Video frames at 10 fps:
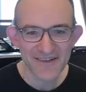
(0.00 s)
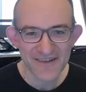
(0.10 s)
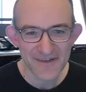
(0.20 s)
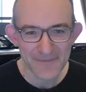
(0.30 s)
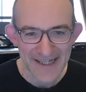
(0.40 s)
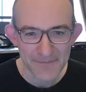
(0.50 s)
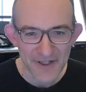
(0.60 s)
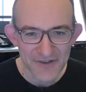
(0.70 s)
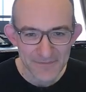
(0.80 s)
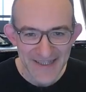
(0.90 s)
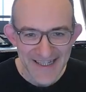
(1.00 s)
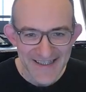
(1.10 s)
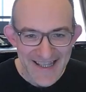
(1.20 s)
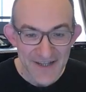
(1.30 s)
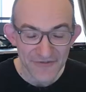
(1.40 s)
the black opponent played
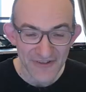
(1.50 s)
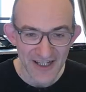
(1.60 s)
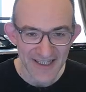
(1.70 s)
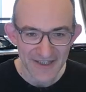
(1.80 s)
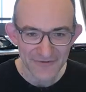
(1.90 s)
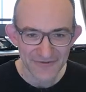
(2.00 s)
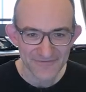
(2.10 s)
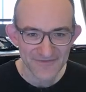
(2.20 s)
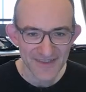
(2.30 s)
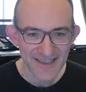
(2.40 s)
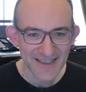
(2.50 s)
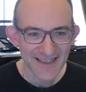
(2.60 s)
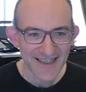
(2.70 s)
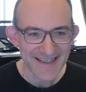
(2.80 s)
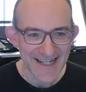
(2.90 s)
e5
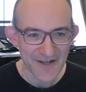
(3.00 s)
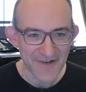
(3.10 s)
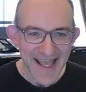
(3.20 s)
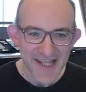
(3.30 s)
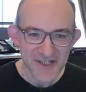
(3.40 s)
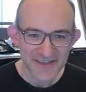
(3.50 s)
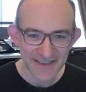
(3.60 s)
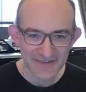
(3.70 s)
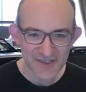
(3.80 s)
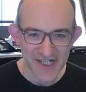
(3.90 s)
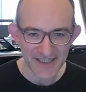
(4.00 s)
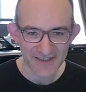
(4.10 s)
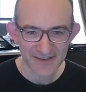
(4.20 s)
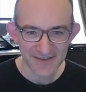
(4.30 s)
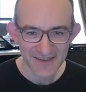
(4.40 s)
and now h6
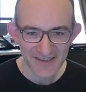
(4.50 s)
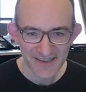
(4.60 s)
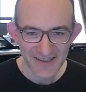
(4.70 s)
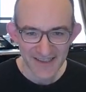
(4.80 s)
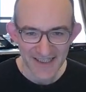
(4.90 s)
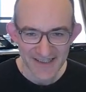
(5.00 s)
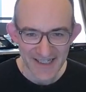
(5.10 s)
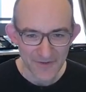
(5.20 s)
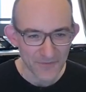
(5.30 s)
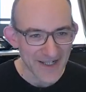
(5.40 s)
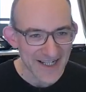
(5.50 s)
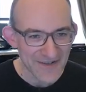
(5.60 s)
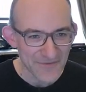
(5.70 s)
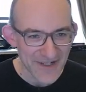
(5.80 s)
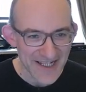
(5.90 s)
check. And yeah, where
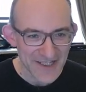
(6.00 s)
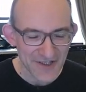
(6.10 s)
are you